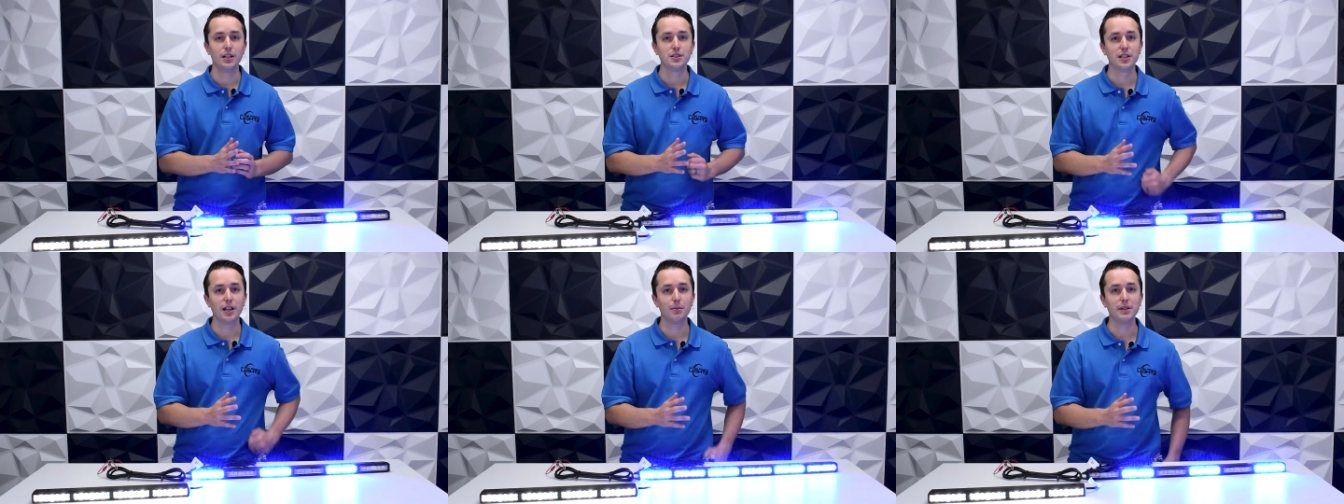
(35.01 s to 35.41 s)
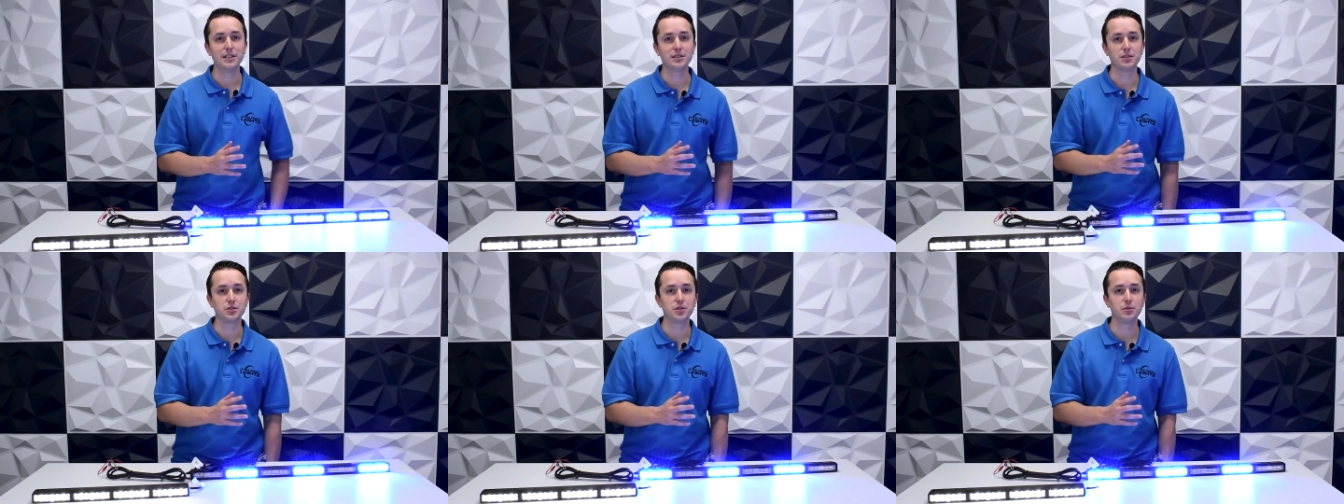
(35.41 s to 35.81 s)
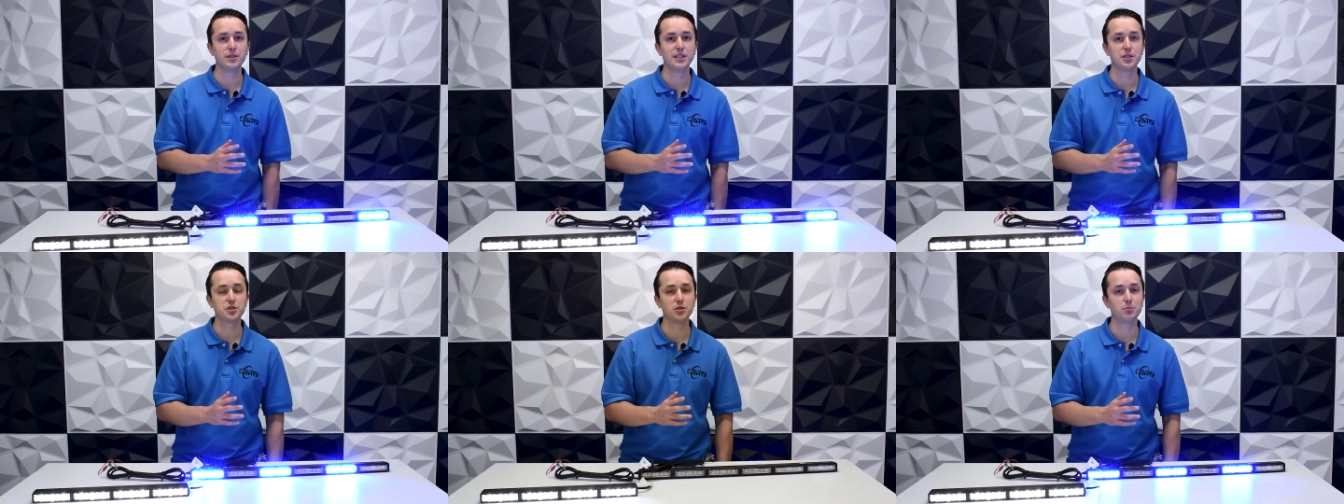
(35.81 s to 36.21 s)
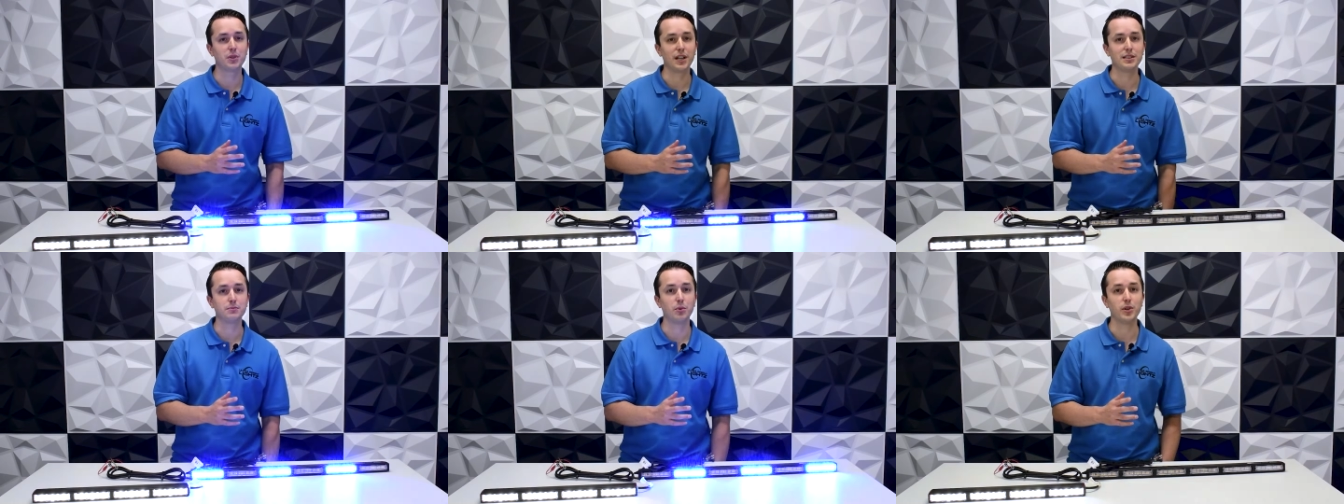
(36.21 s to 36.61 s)
So that means there's two additional
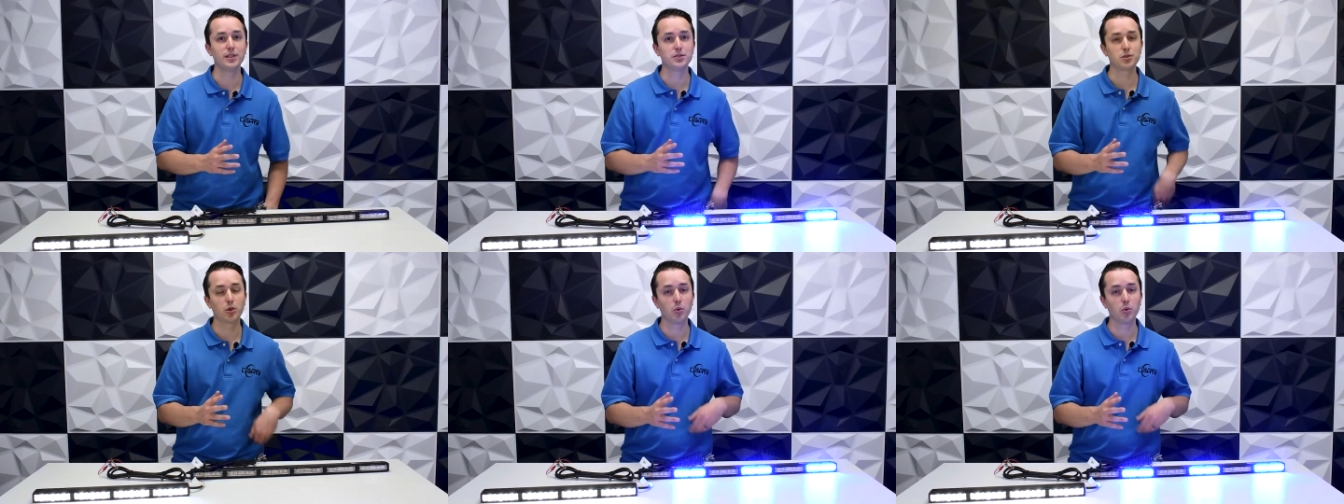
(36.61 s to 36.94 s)
price points.